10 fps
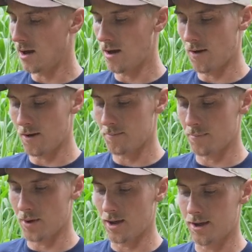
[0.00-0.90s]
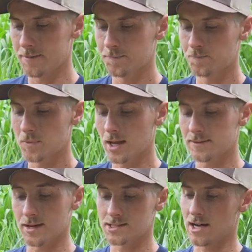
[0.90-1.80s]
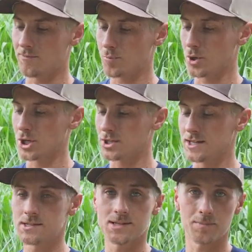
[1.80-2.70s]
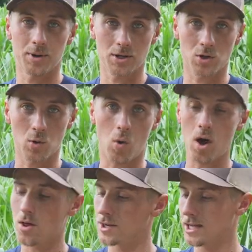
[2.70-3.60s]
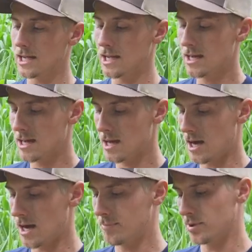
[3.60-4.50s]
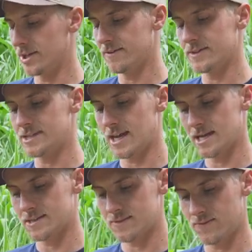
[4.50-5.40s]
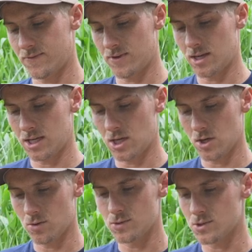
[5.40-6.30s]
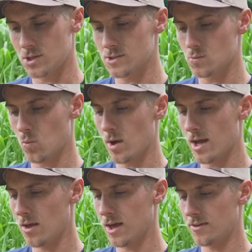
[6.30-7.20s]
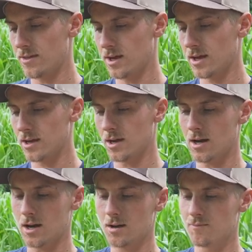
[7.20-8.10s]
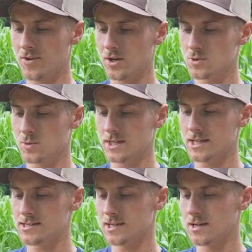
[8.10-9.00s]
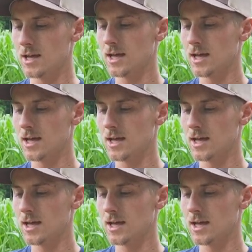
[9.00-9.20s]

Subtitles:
but it does have pretty decent picture quality. I believe it takes videos as well, I think. Videos were decent.